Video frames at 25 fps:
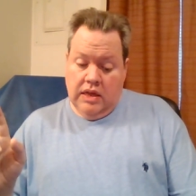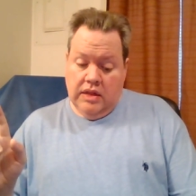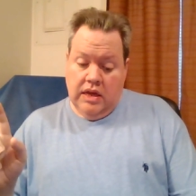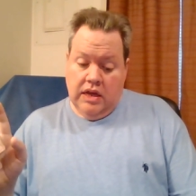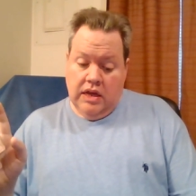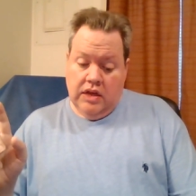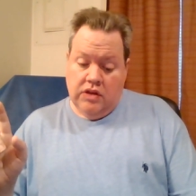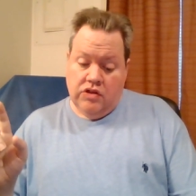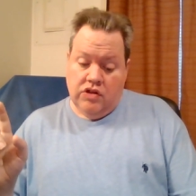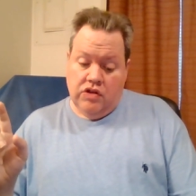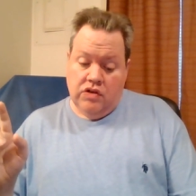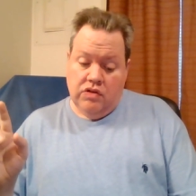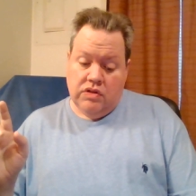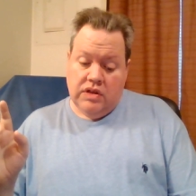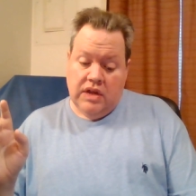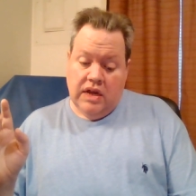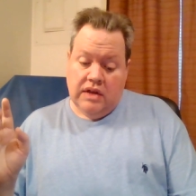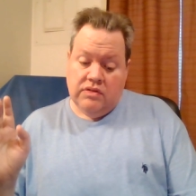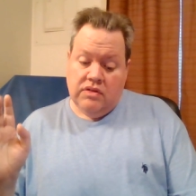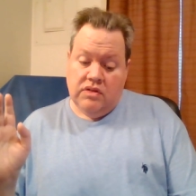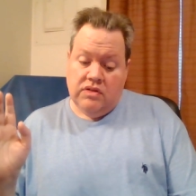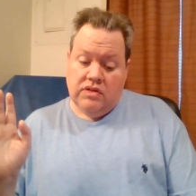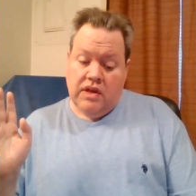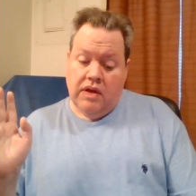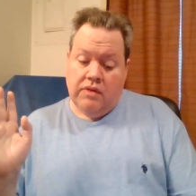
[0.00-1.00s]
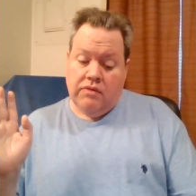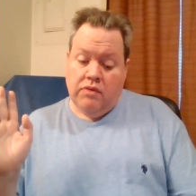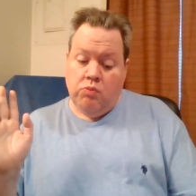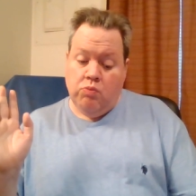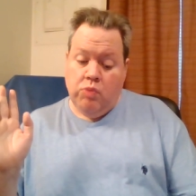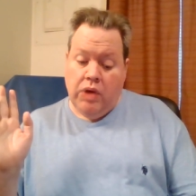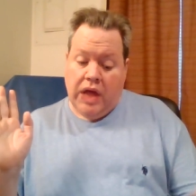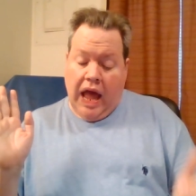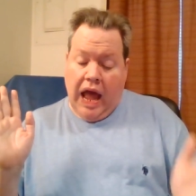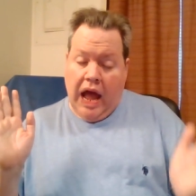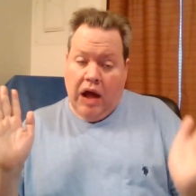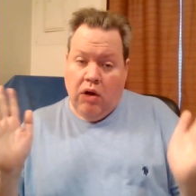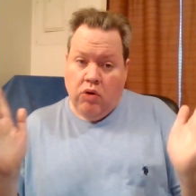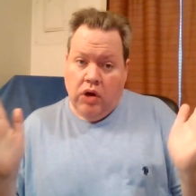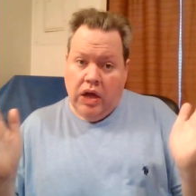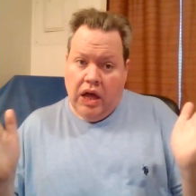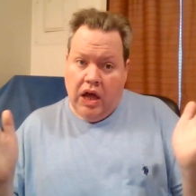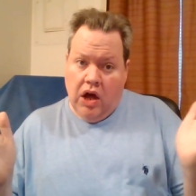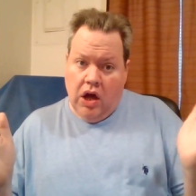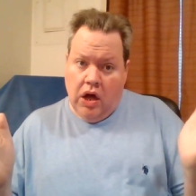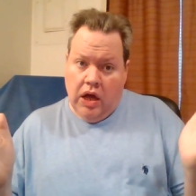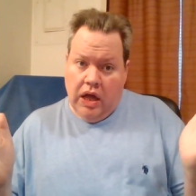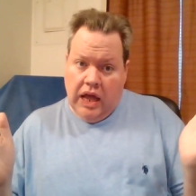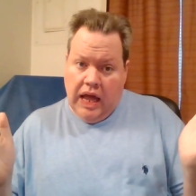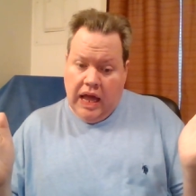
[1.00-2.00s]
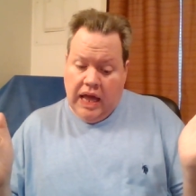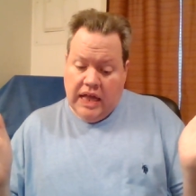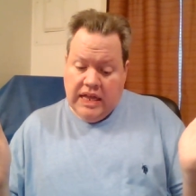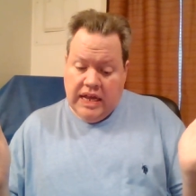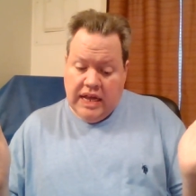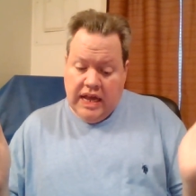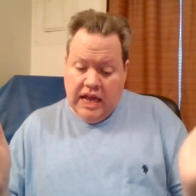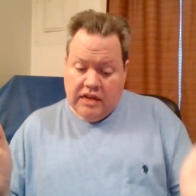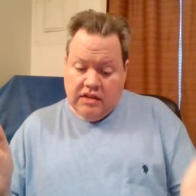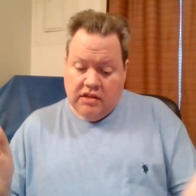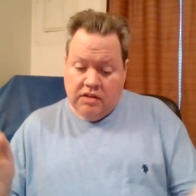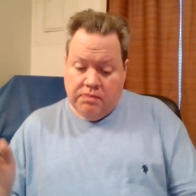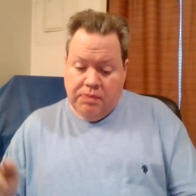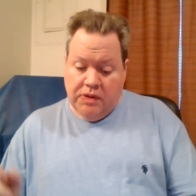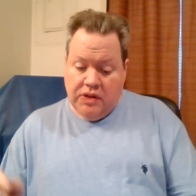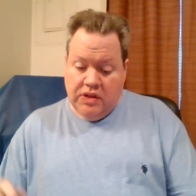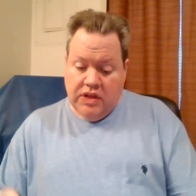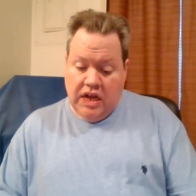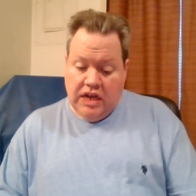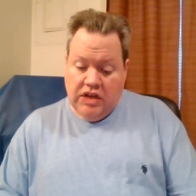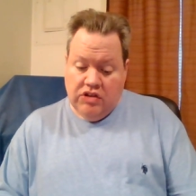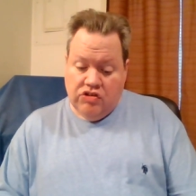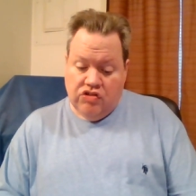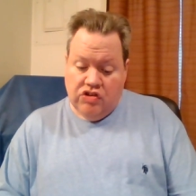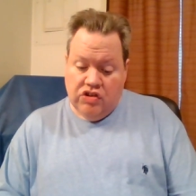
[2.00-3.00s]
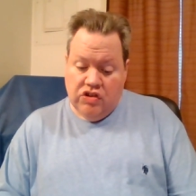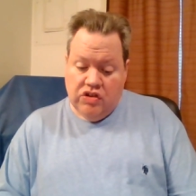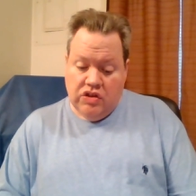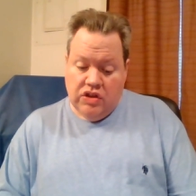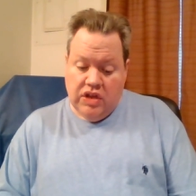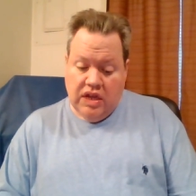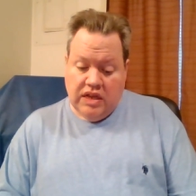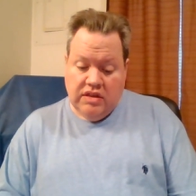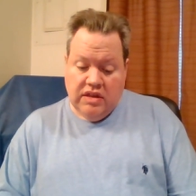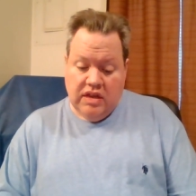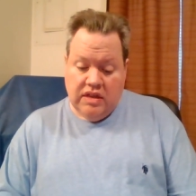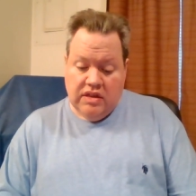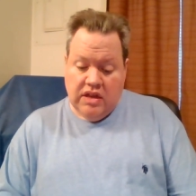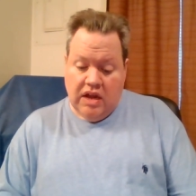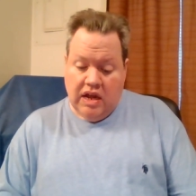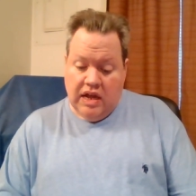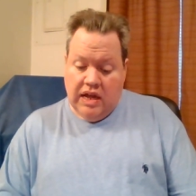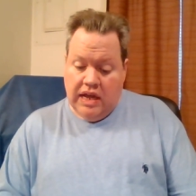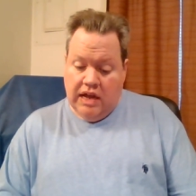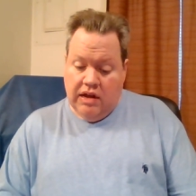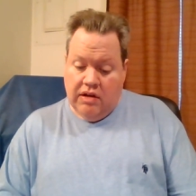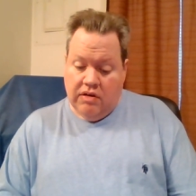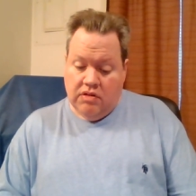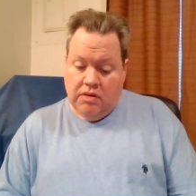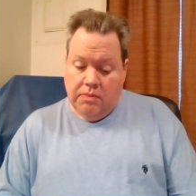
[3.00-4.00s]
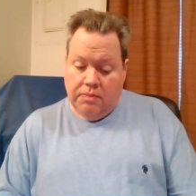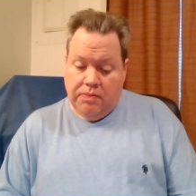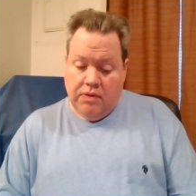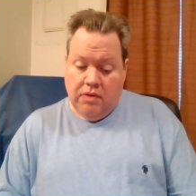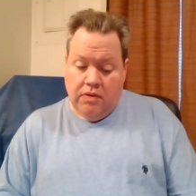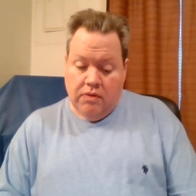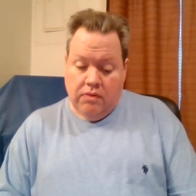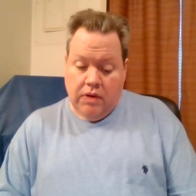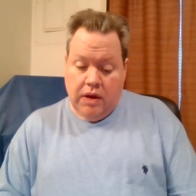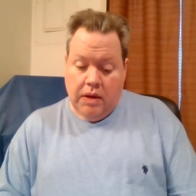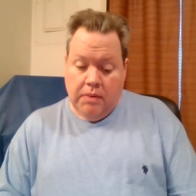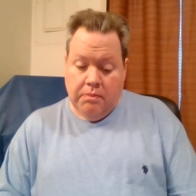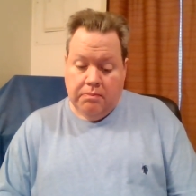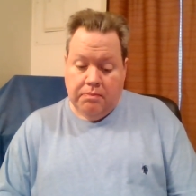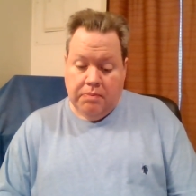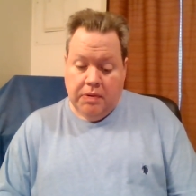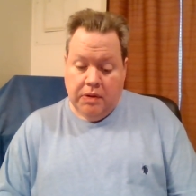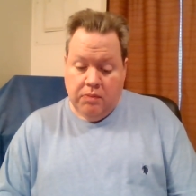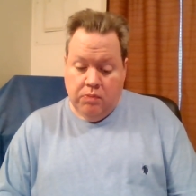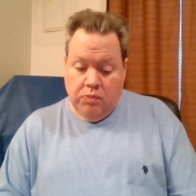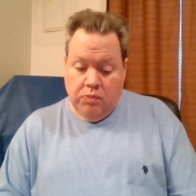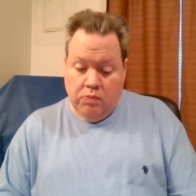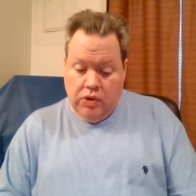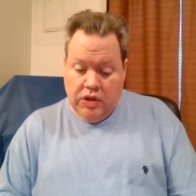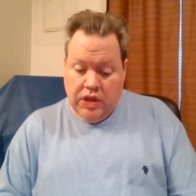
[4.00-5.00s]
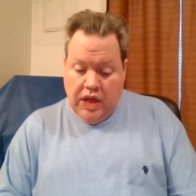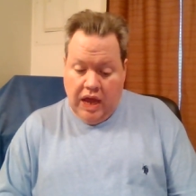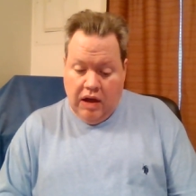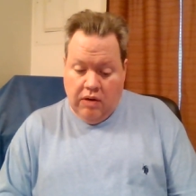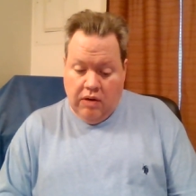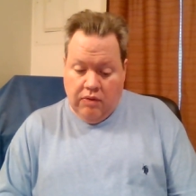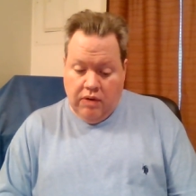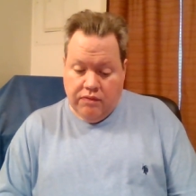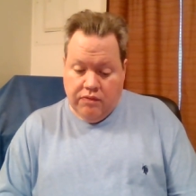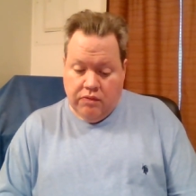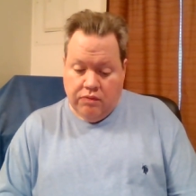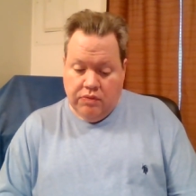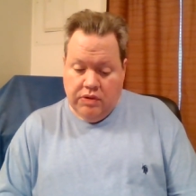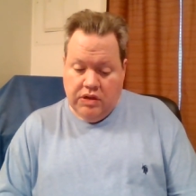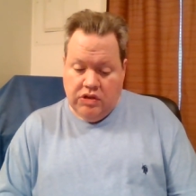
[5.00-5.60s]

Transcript: then 2007, without any explanation, they did not air the program, but would, however,